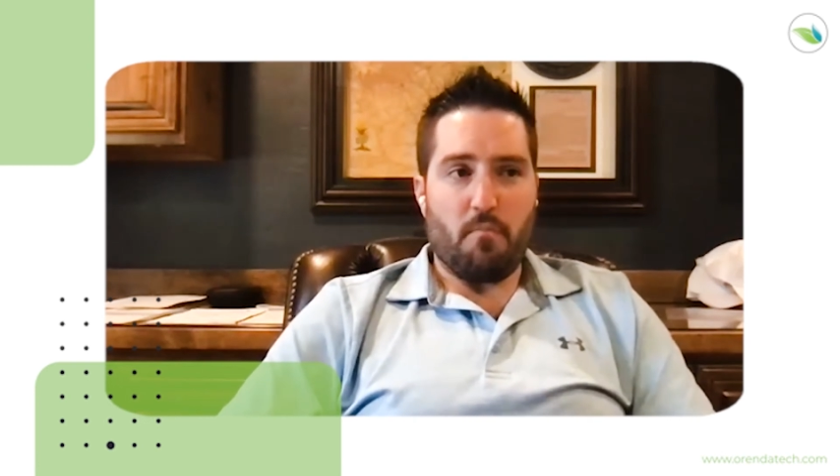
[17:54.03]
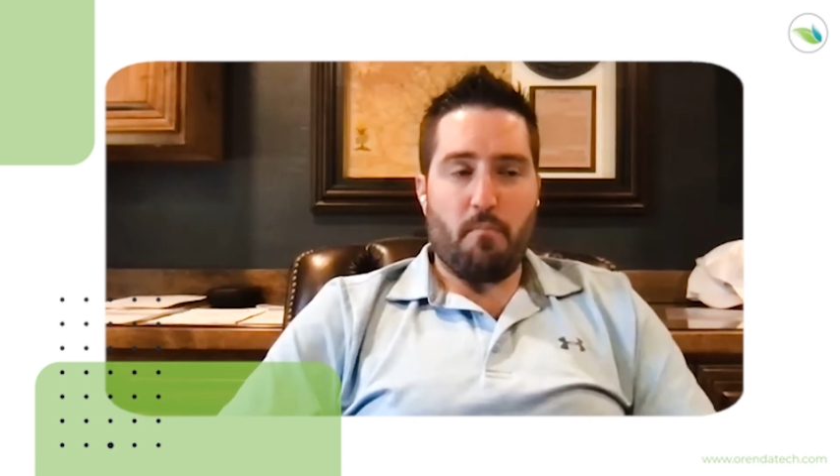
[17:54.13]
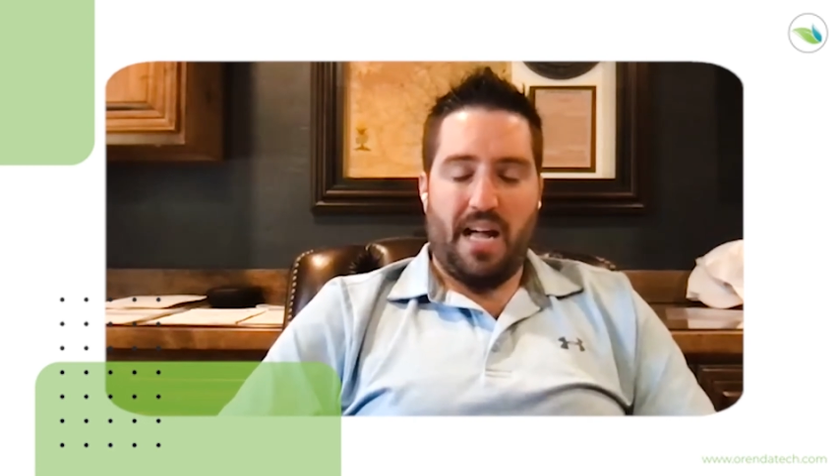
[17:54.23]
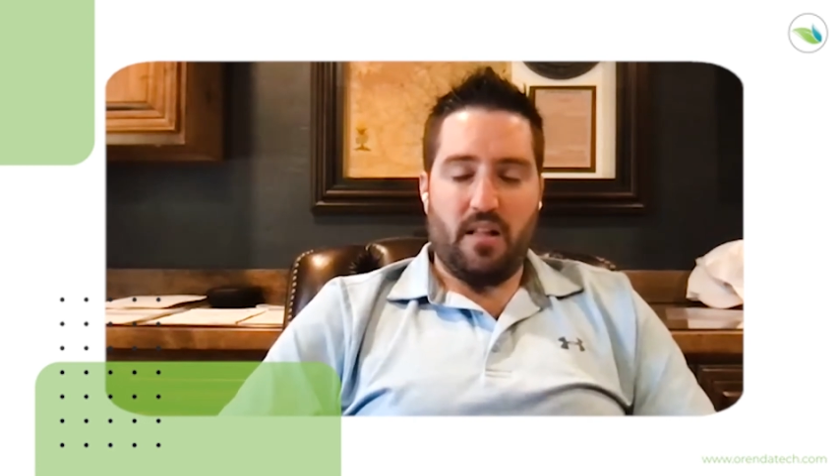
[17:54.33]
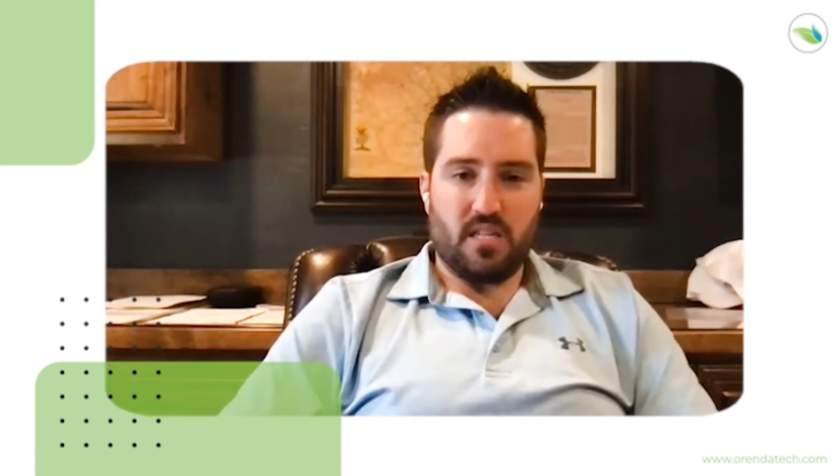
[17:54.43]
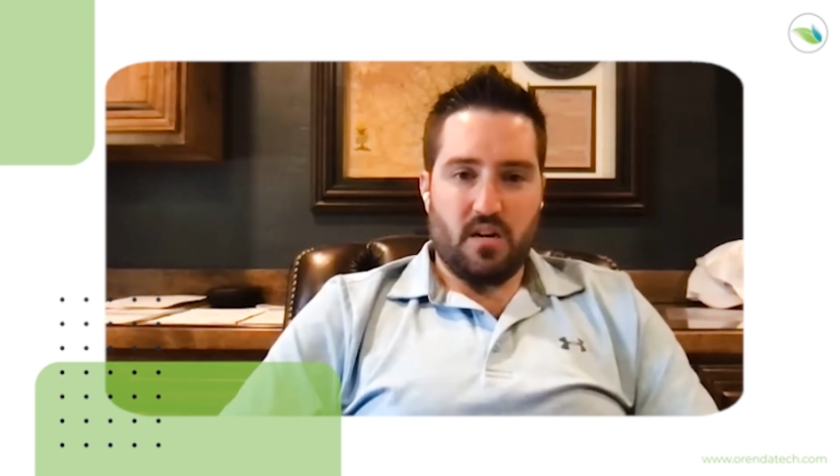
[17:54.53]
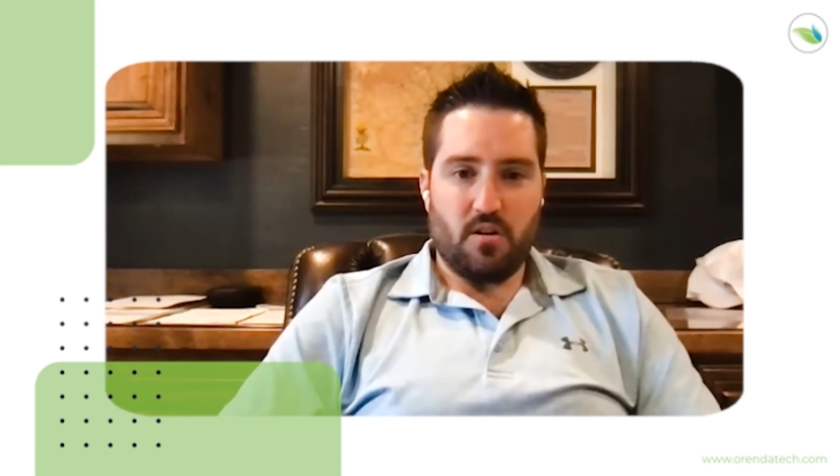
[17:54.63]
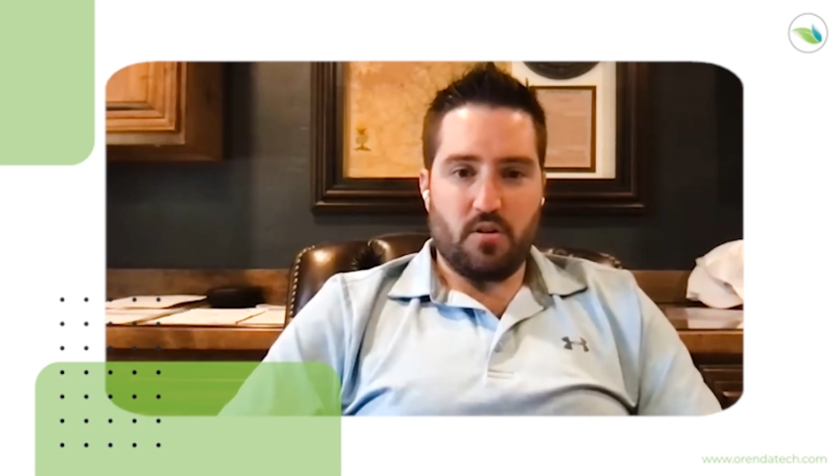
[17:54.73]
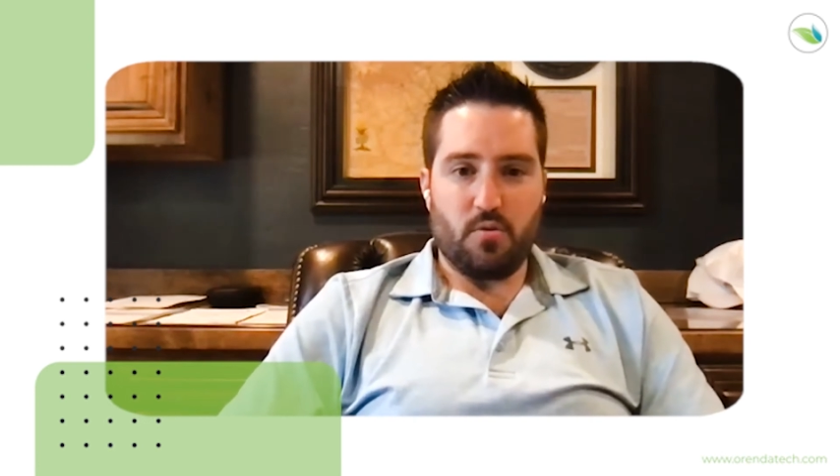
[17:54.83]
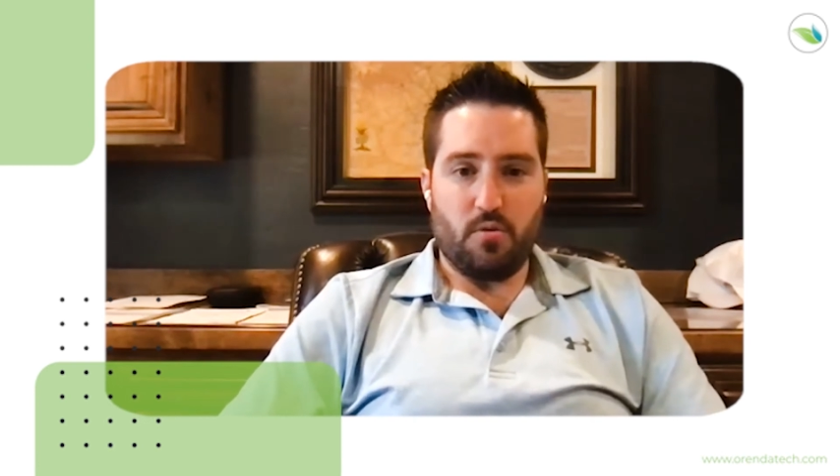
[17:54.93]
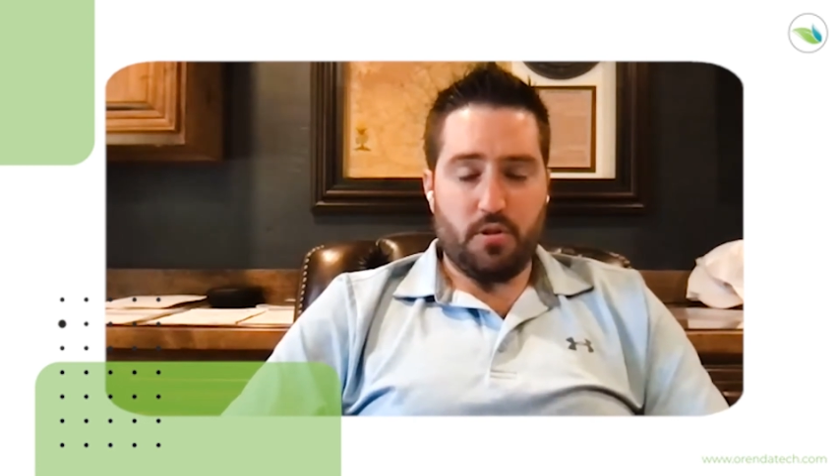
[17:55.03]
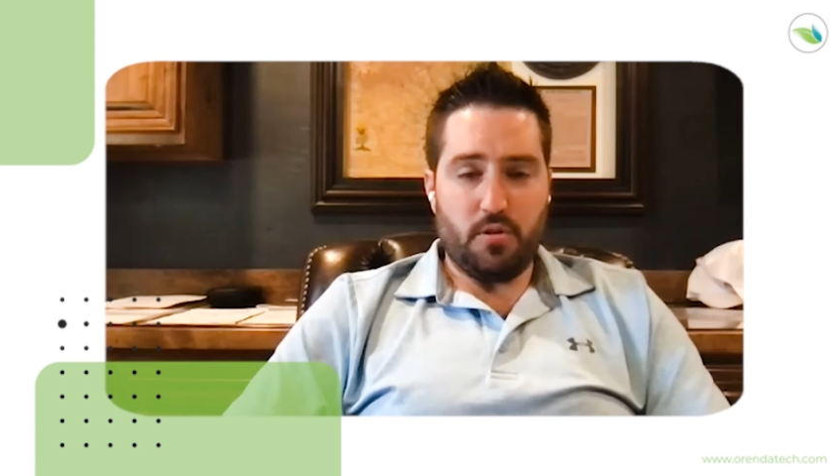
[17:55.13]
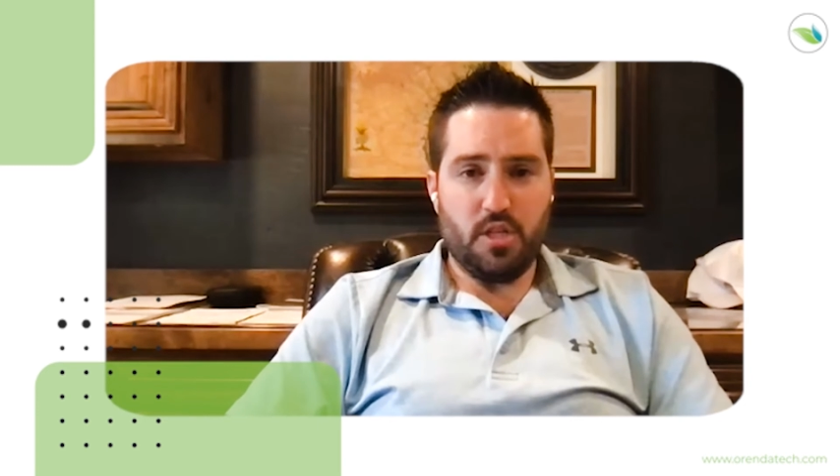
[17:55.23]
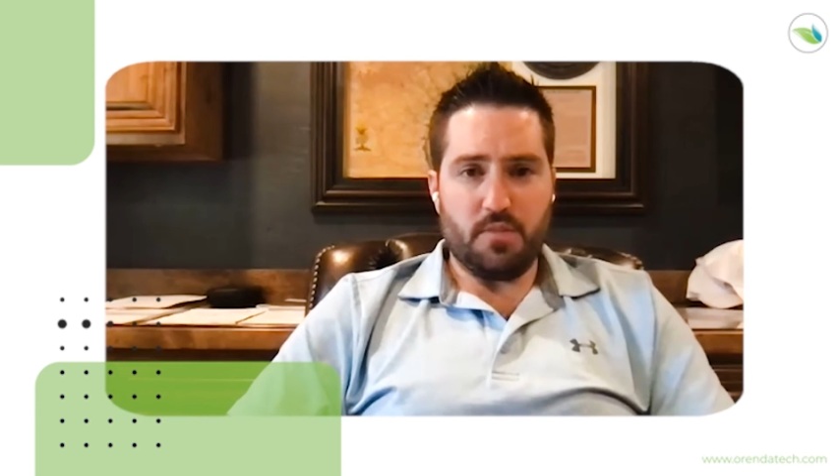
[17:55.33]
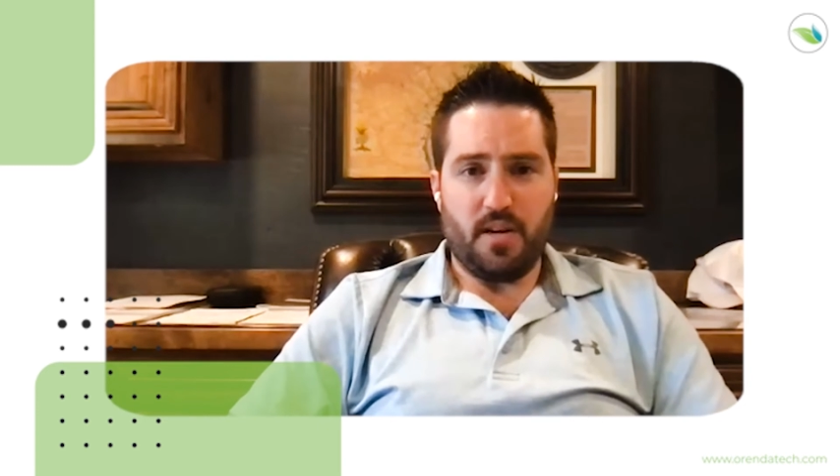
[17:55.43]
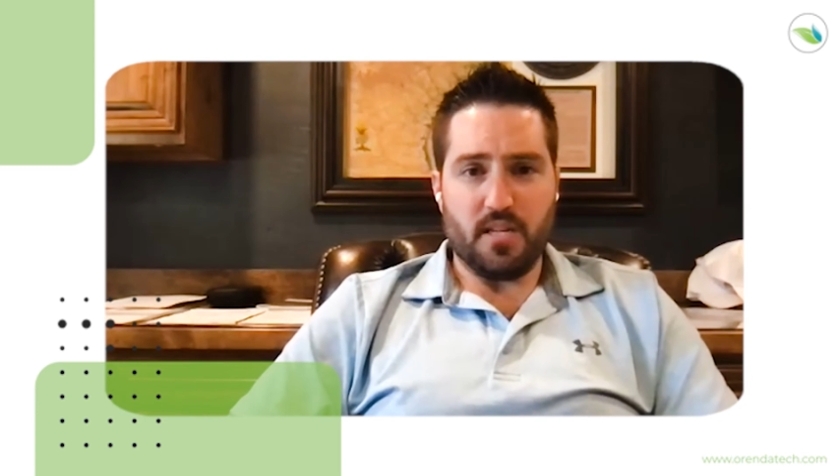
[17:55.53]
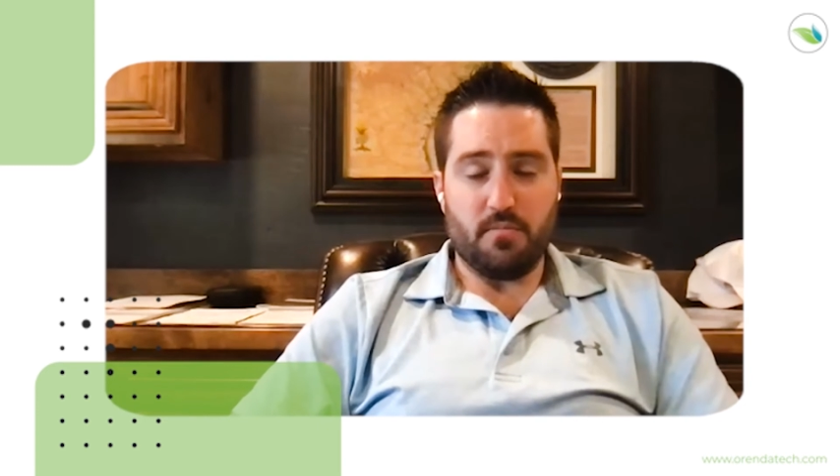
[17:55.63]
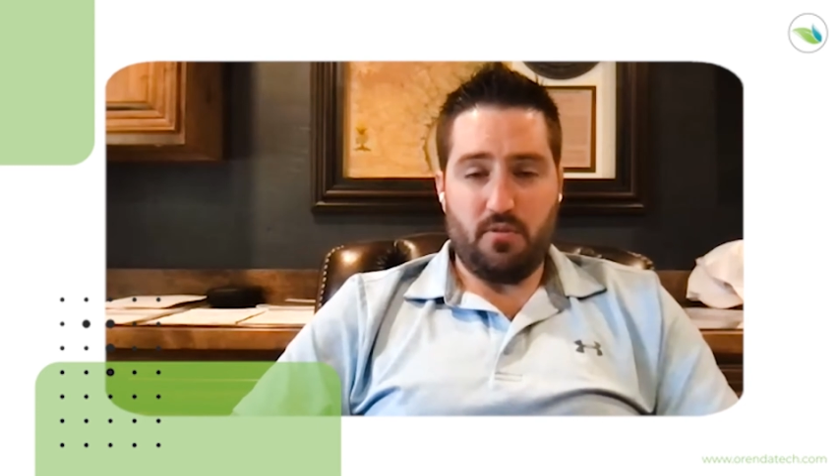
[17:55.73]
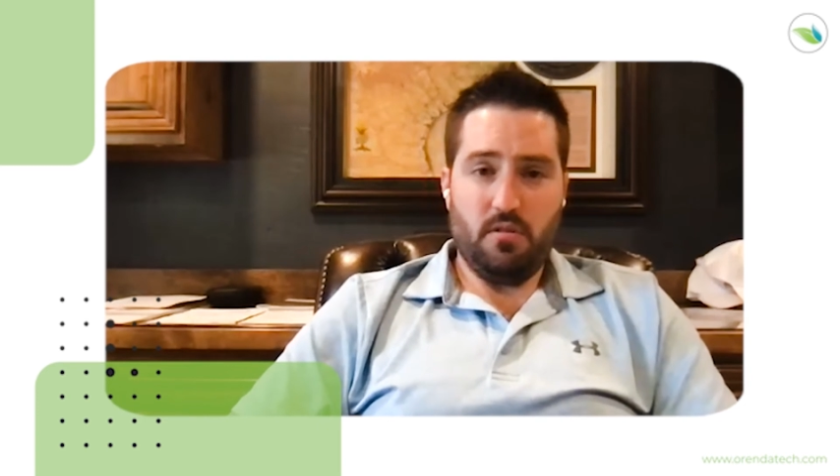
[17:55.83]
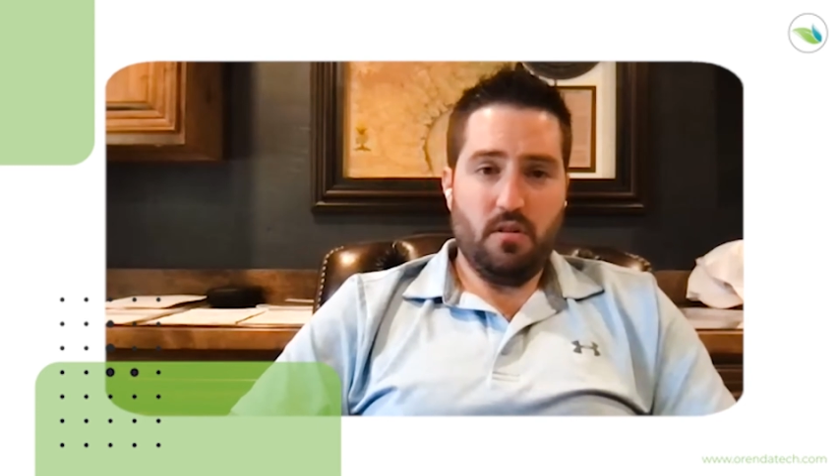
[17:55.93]
balanced under control as soon as
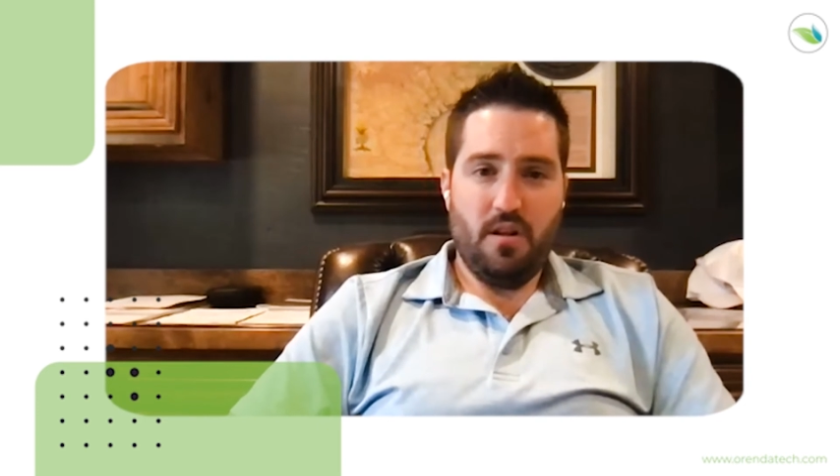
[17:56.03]
possible.